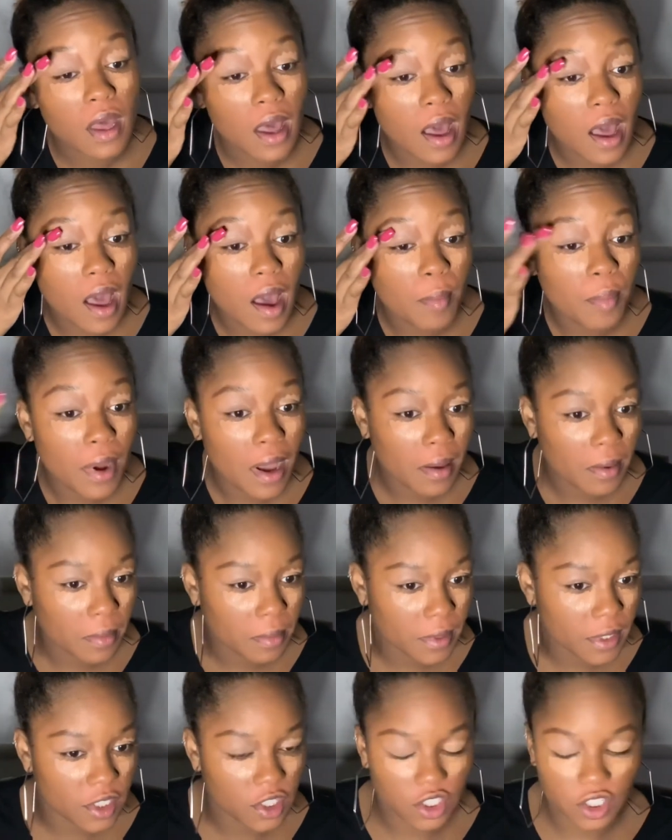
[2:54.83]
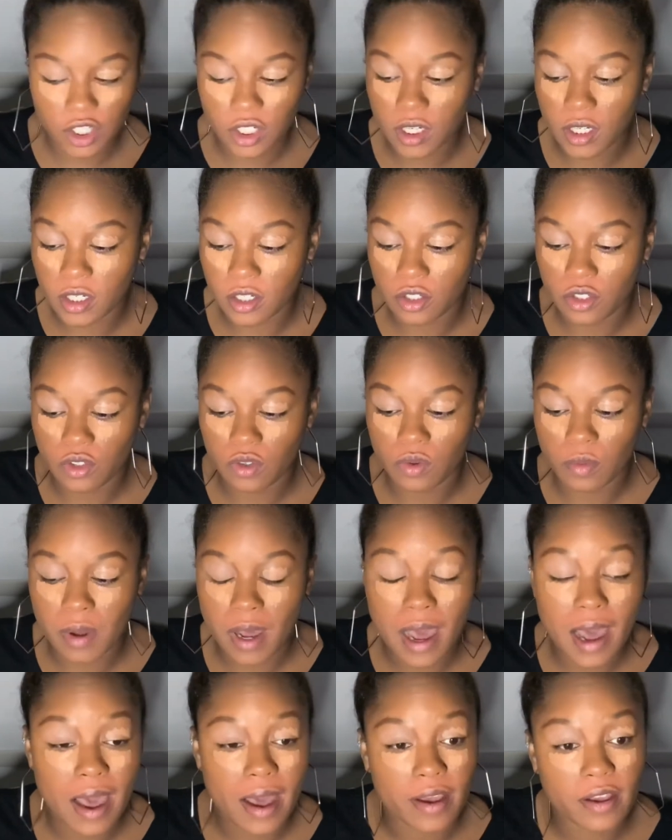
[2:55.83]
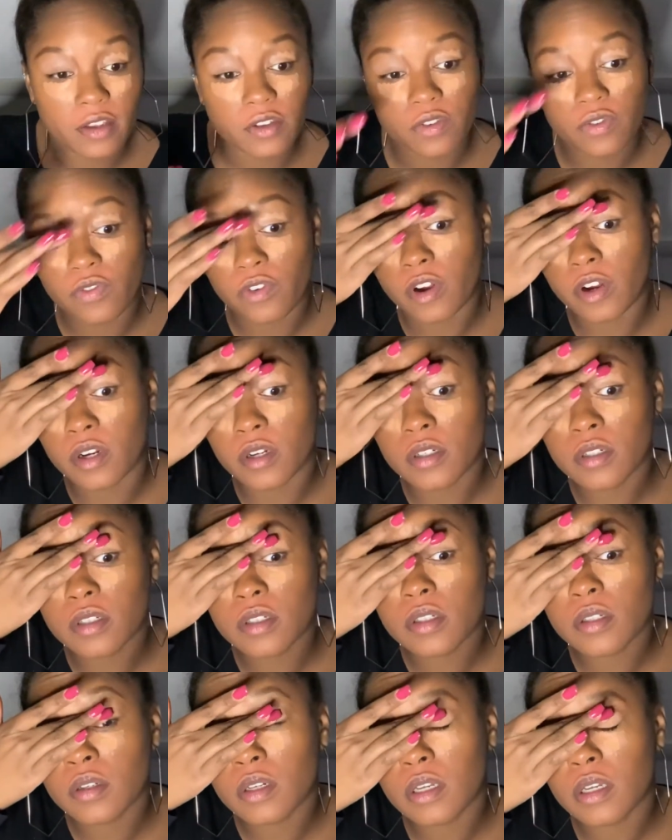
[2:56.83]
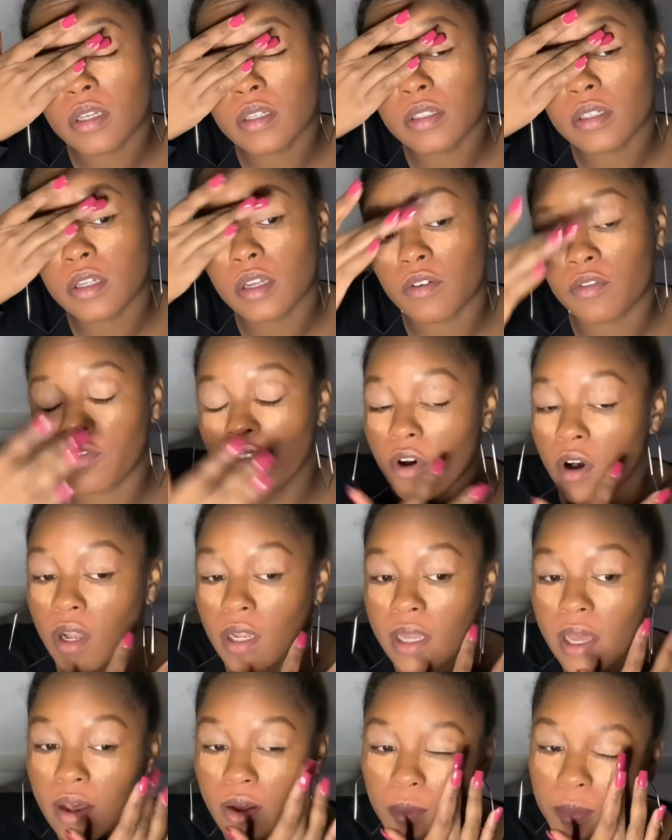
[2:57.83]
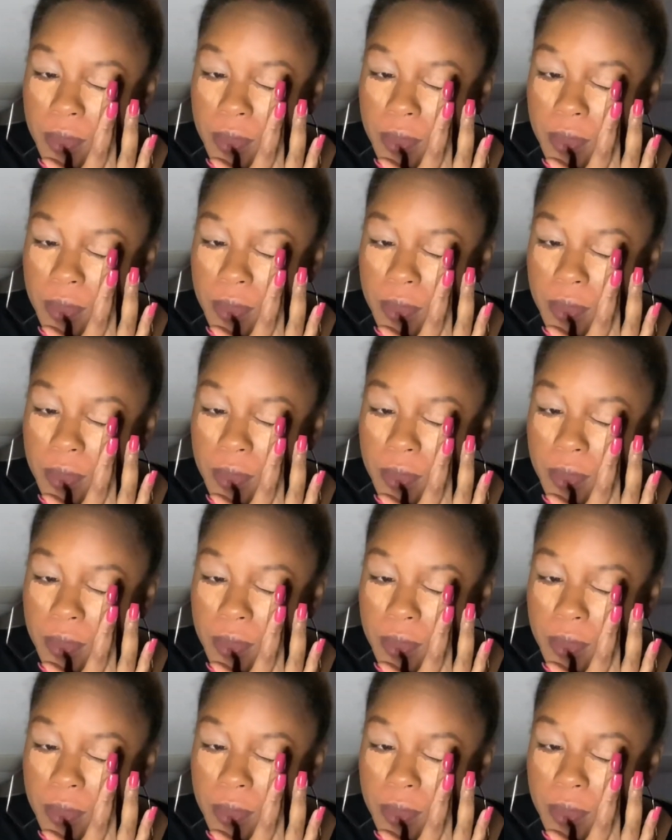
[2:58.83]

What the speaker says: I probably shouldn't do my eyes first because of the fallout,